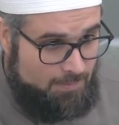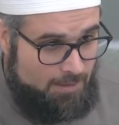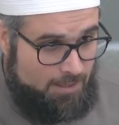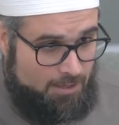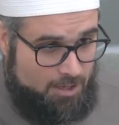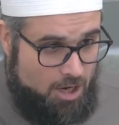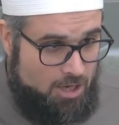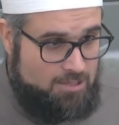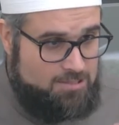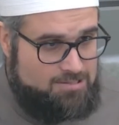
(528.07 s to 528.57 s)
And
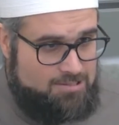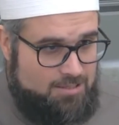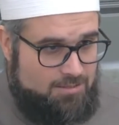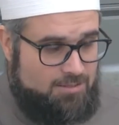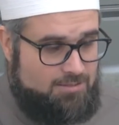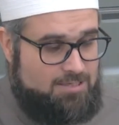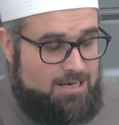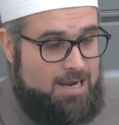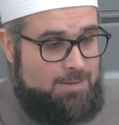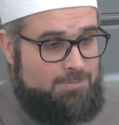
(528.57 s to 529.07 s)
honestly, the
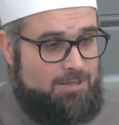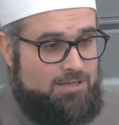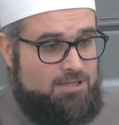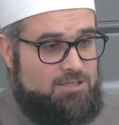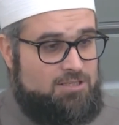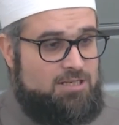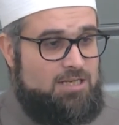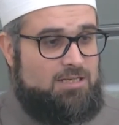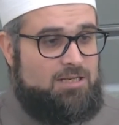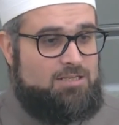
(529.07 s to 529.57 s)
time that is
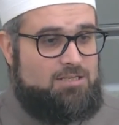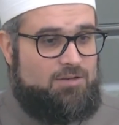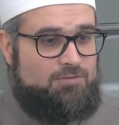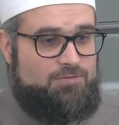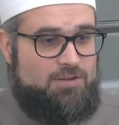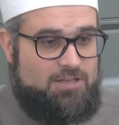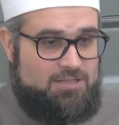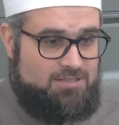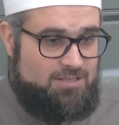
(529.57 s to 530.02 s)
needed to fix